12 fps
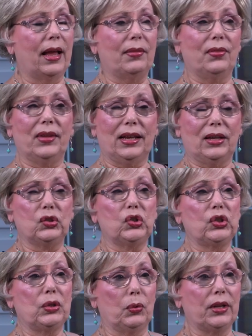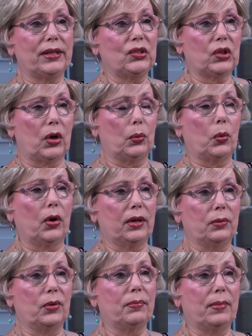And then she really started
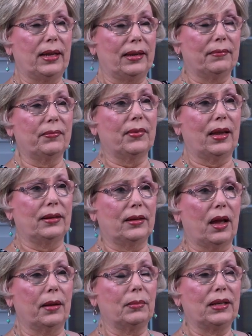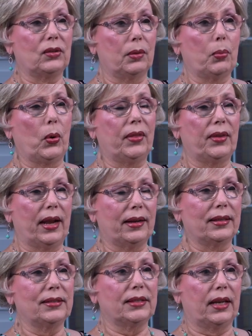working with me and got me to the point that I
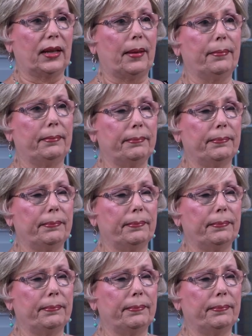could sit up.